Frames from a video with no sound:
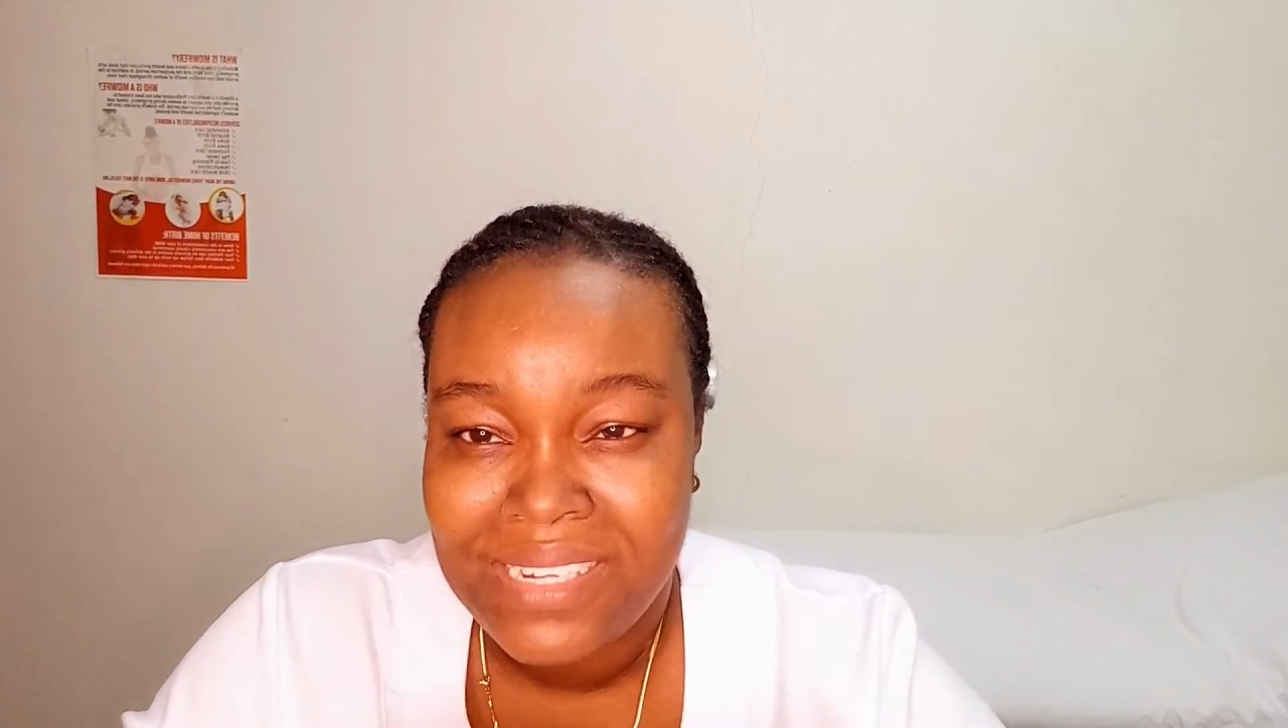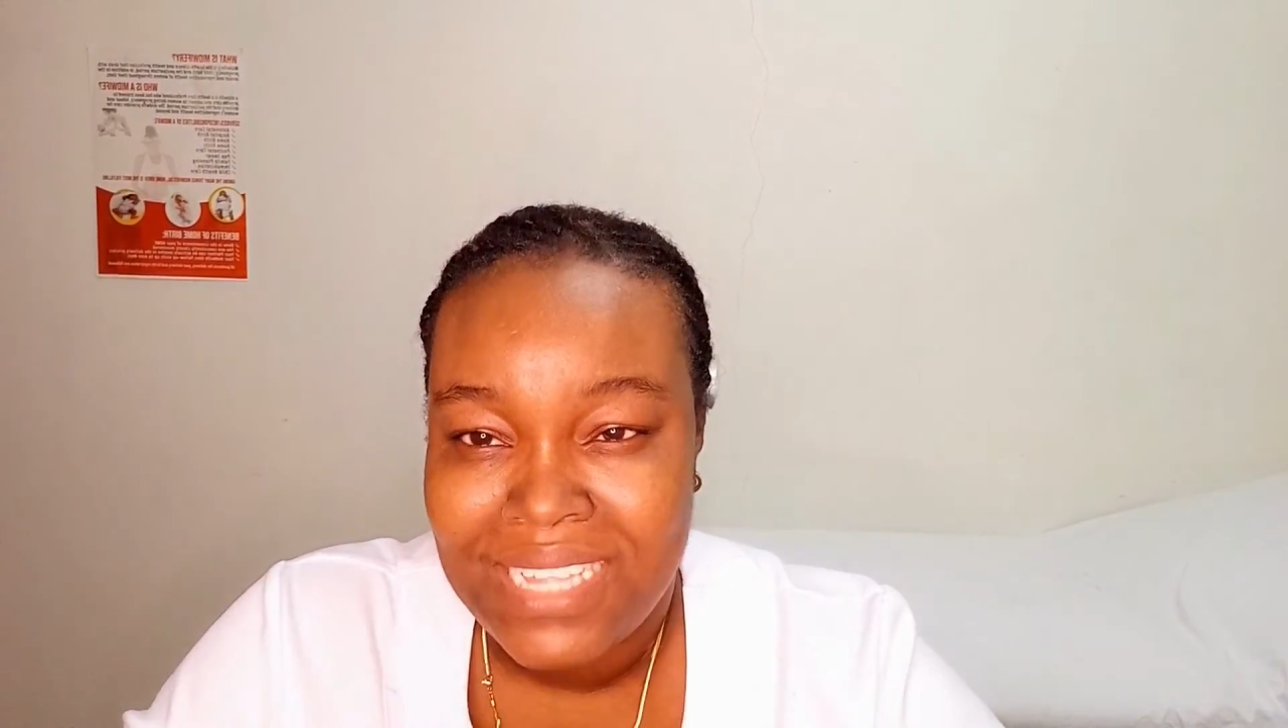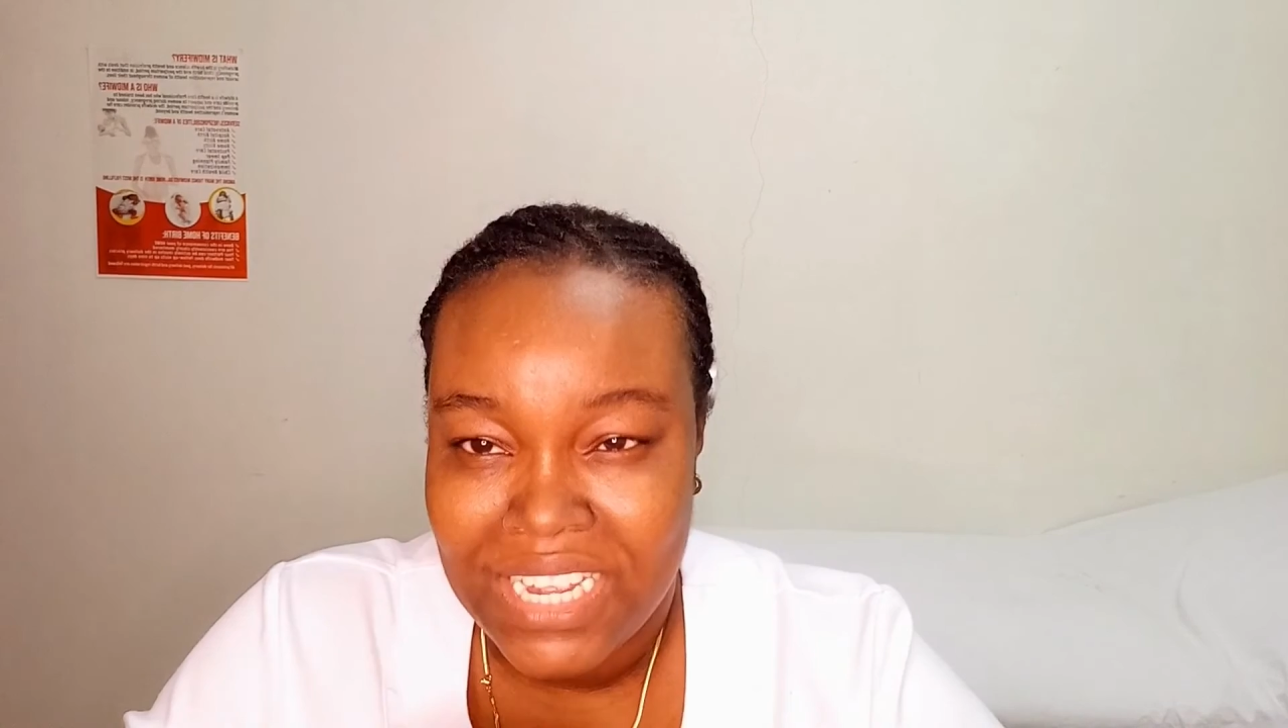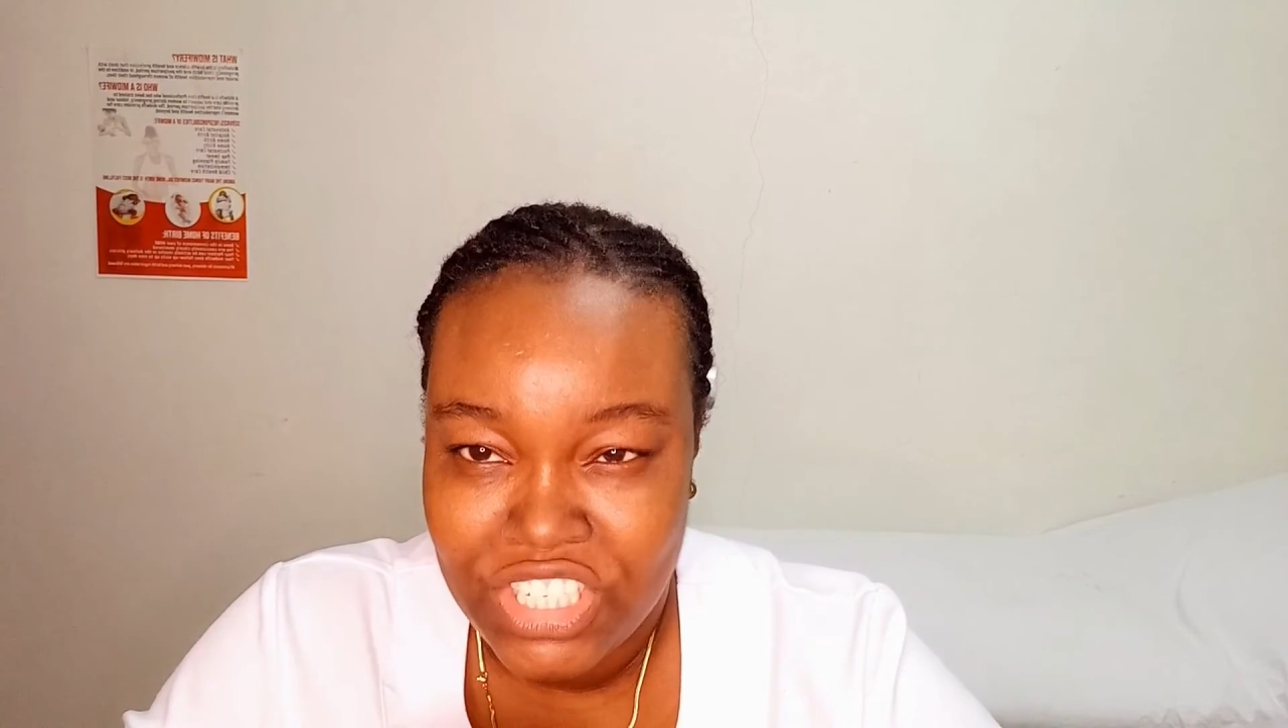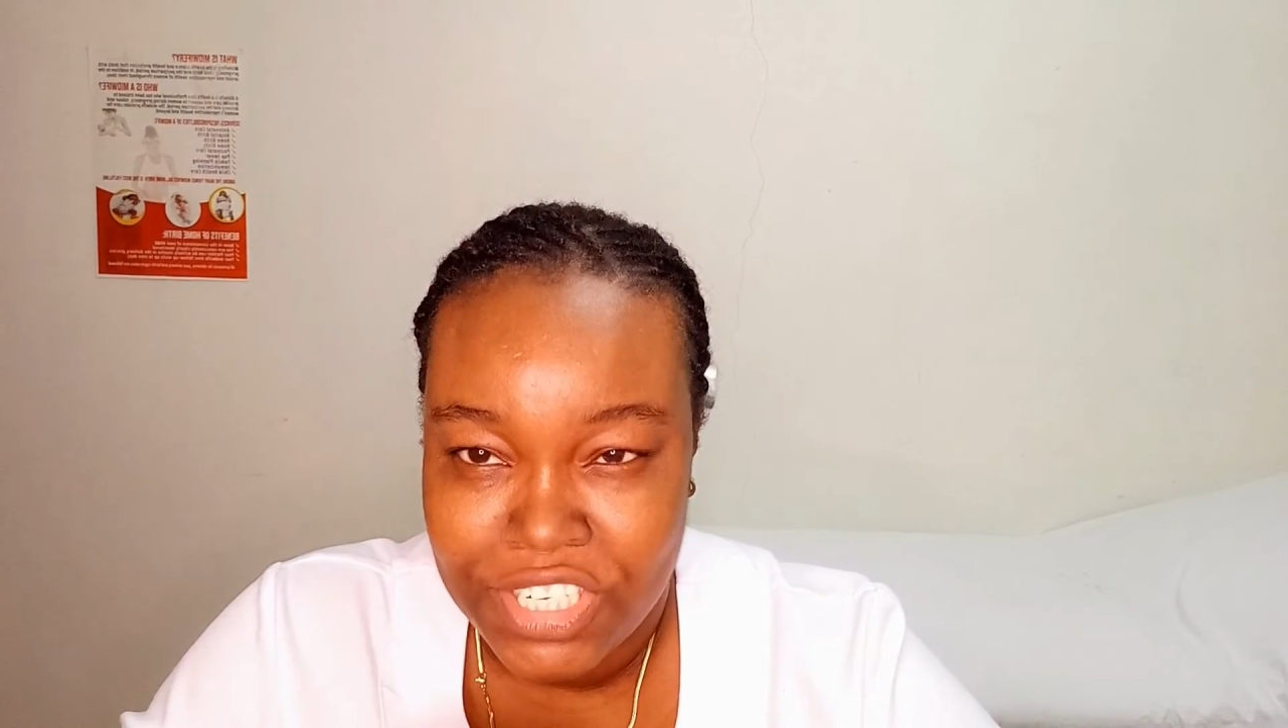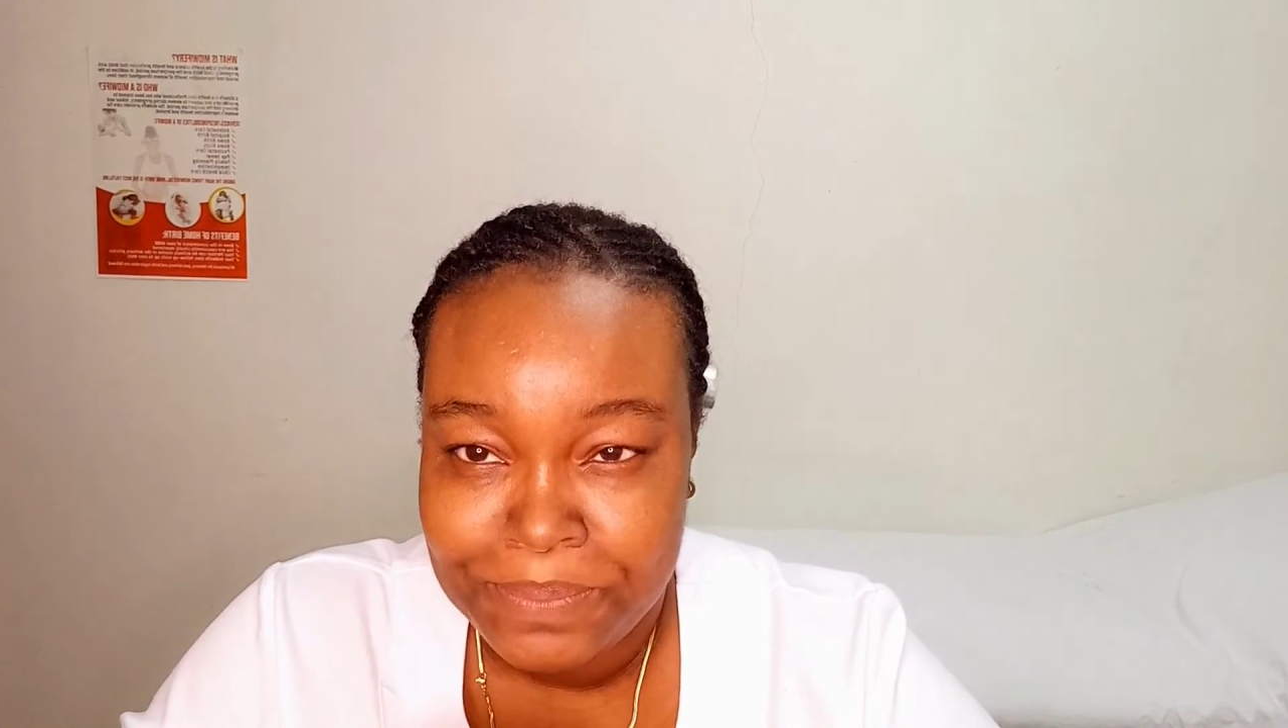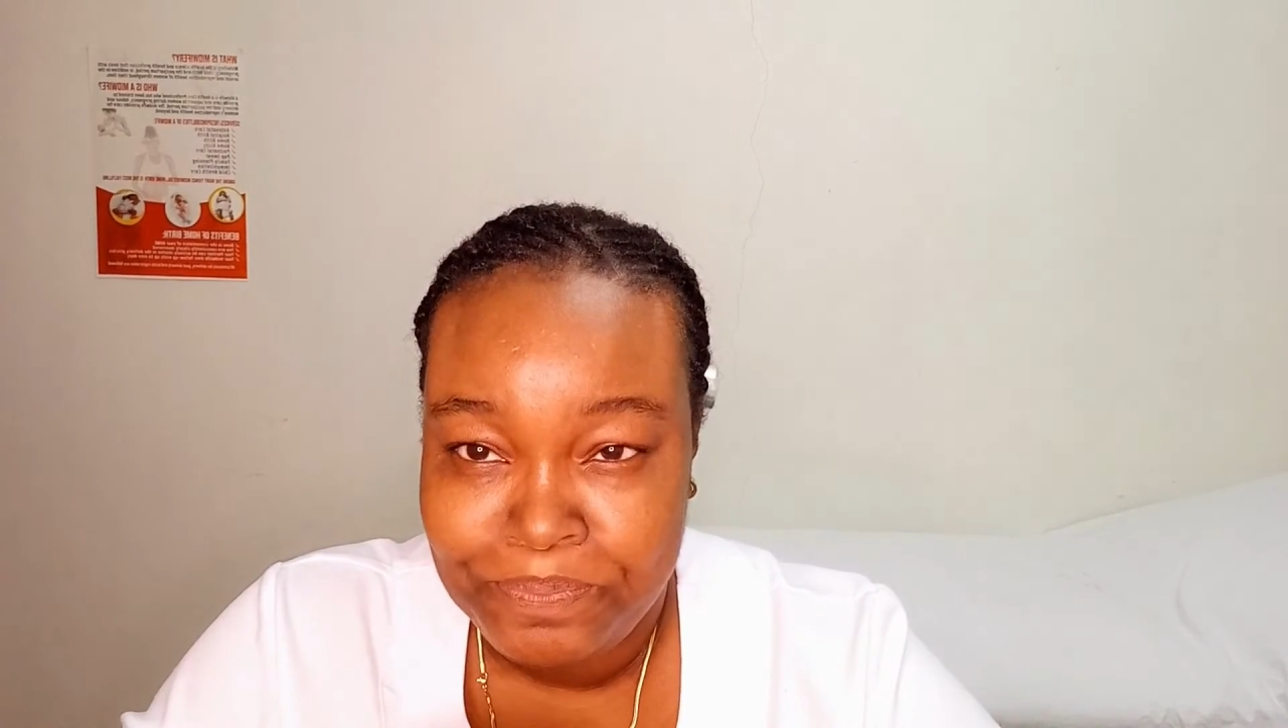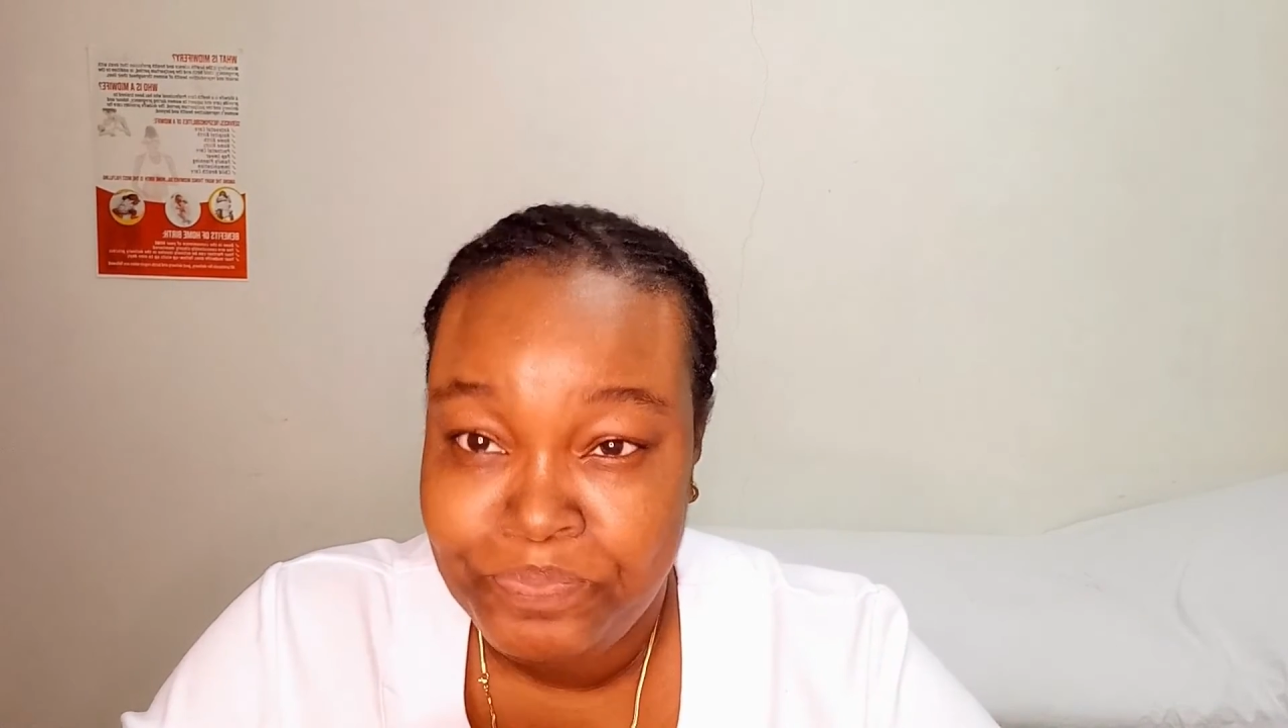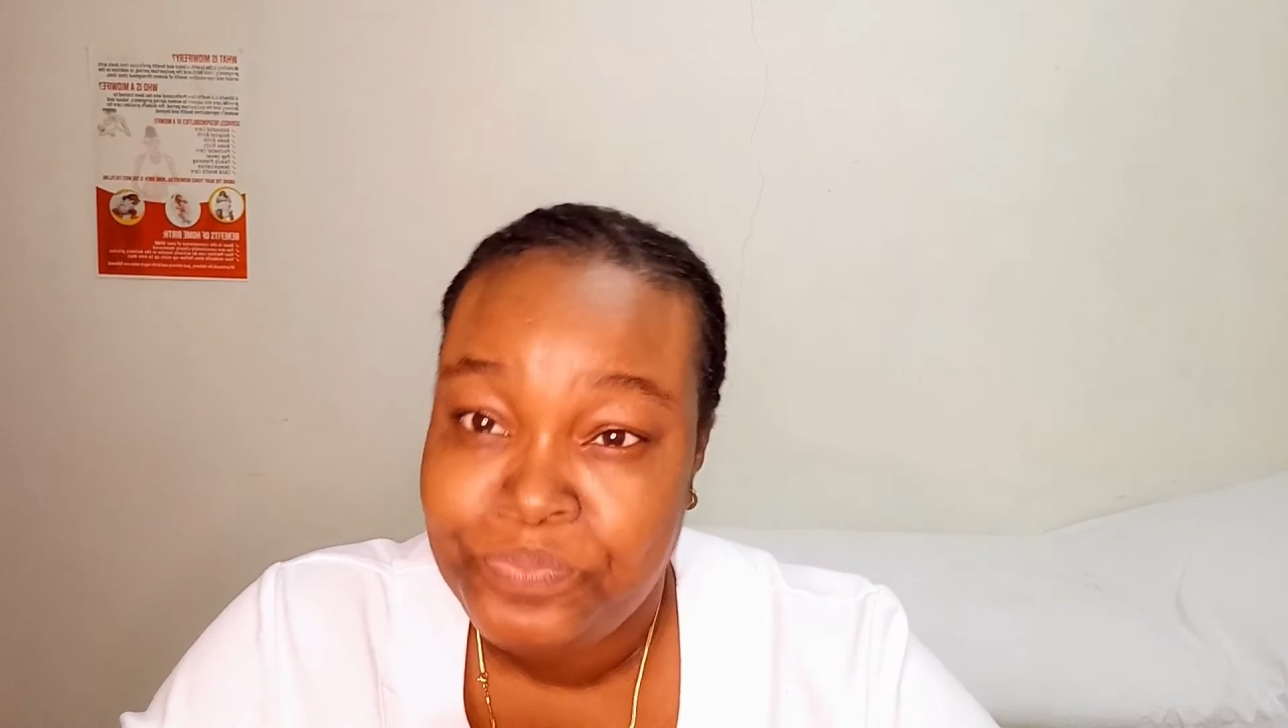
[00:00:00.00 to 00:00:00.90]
section.